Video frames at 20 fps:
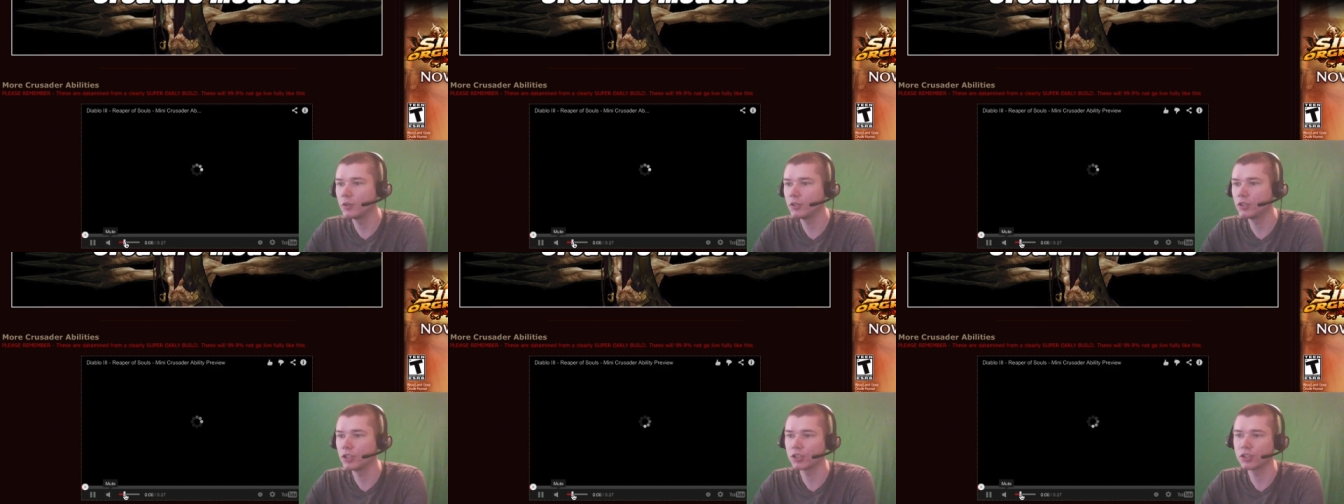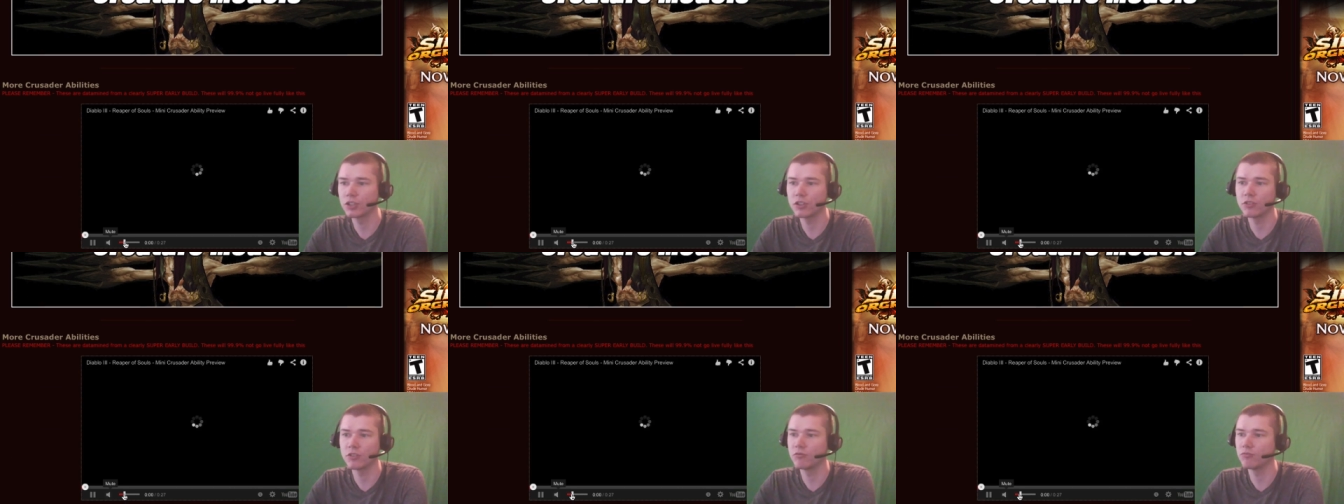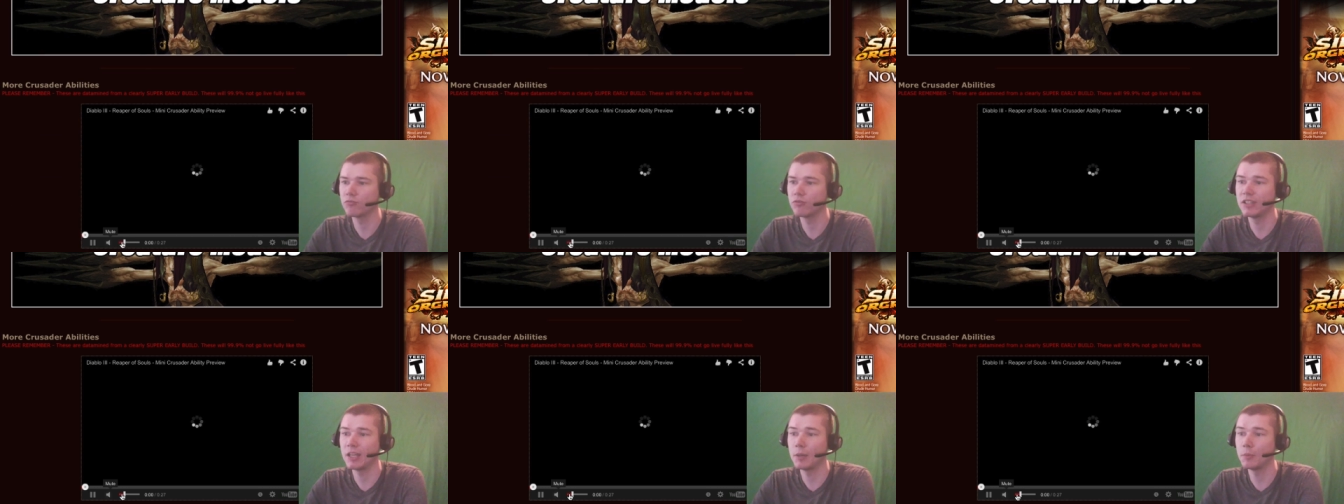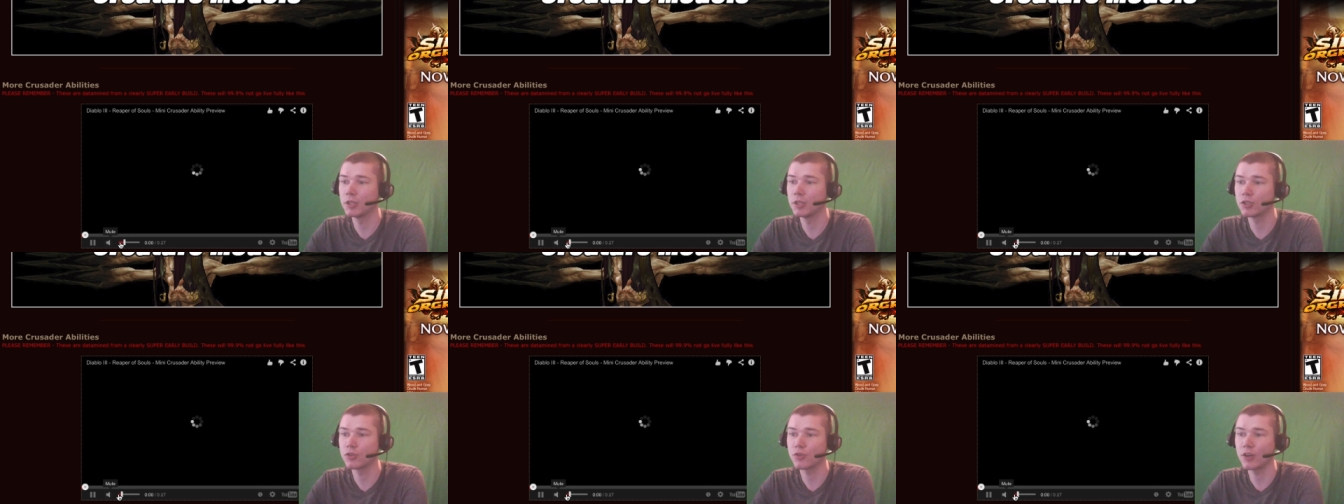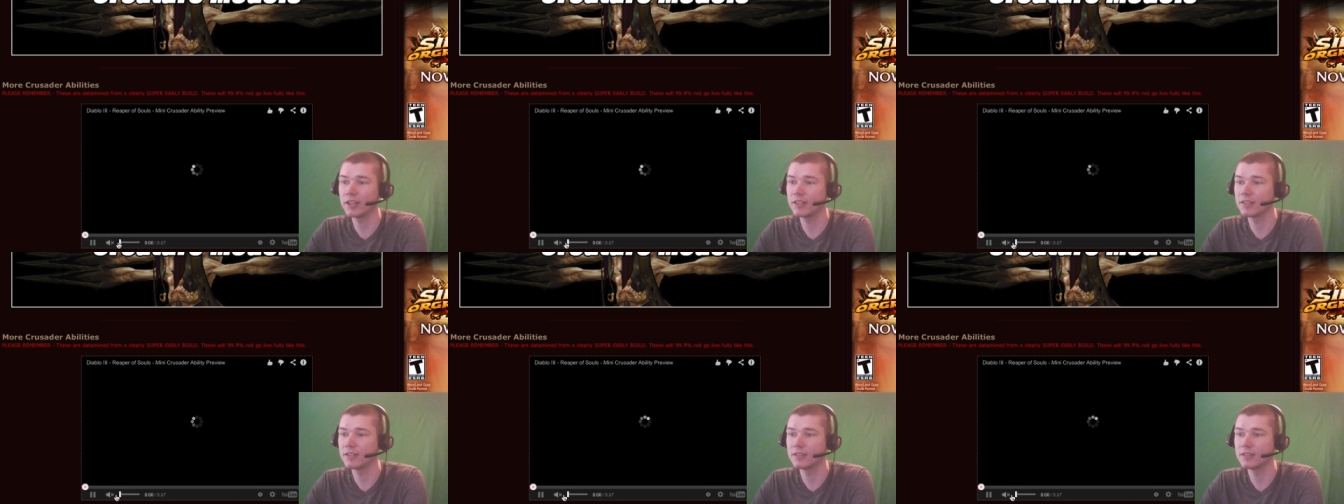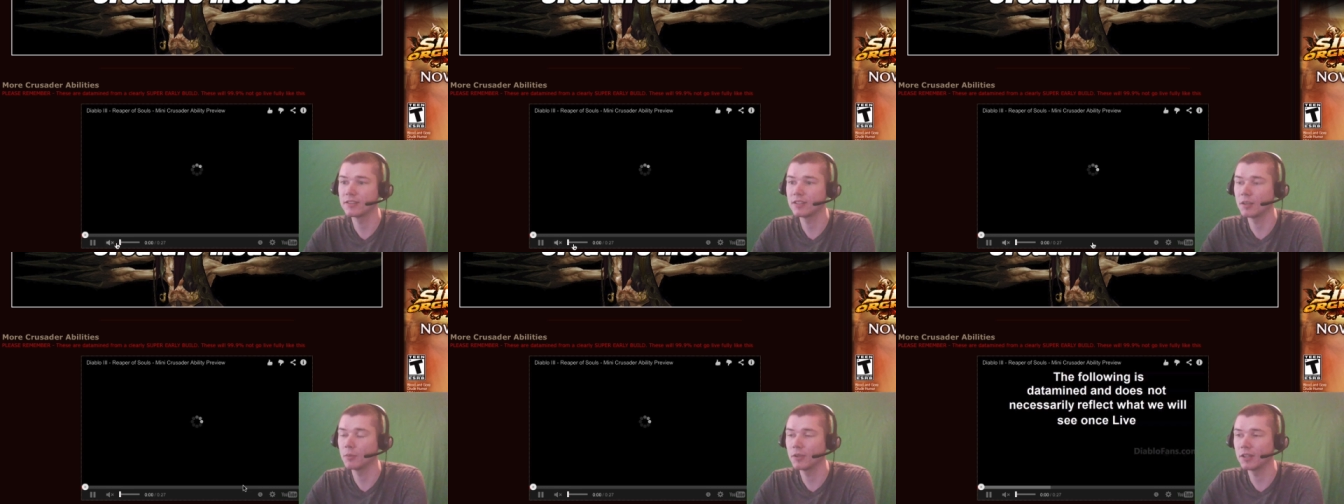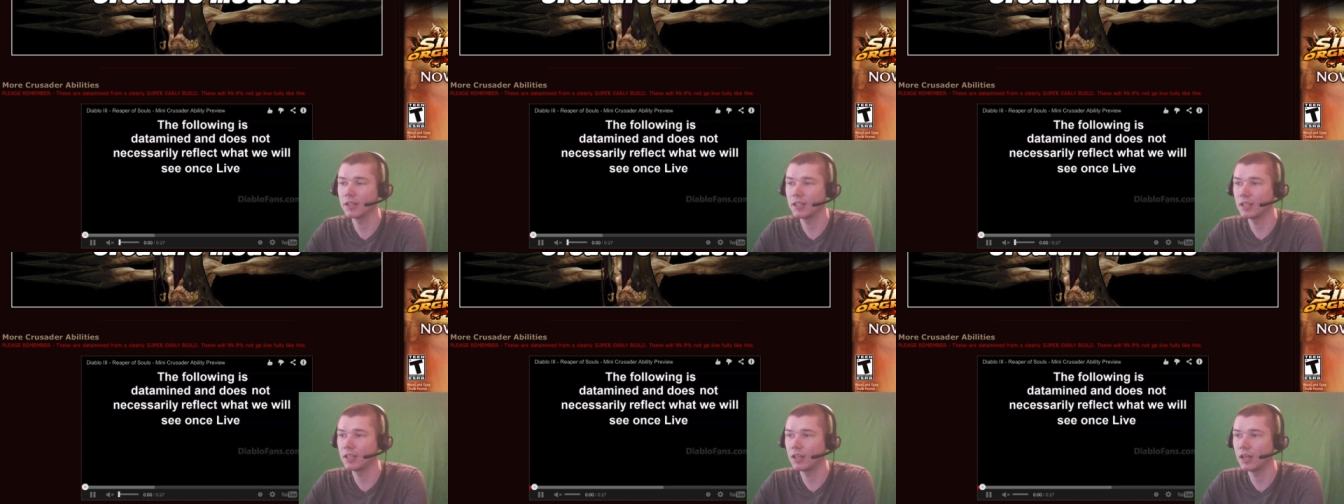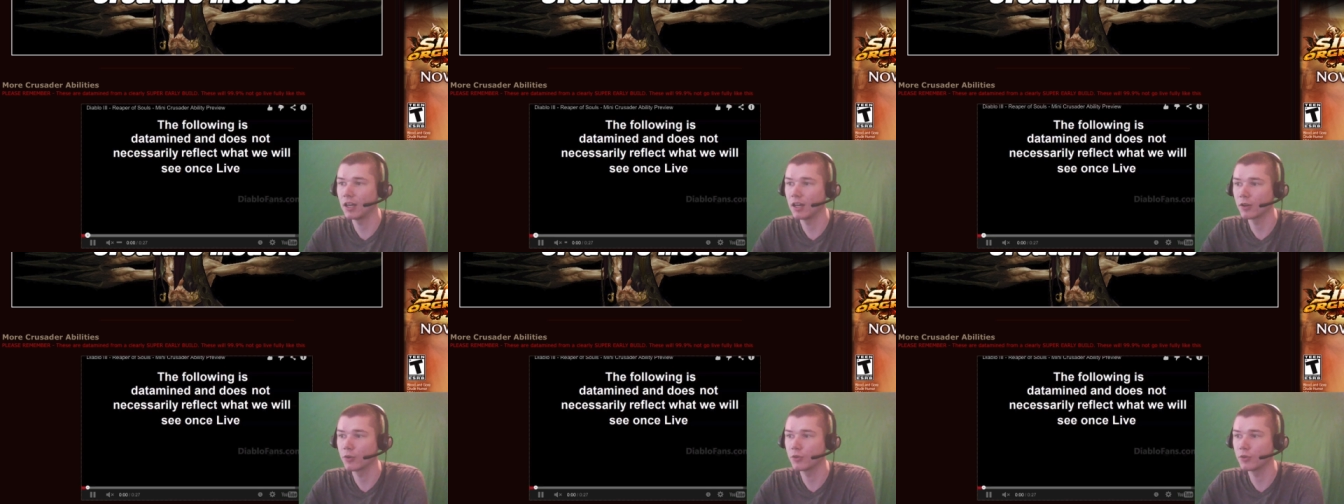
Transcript: It just demonstrates some of the uh,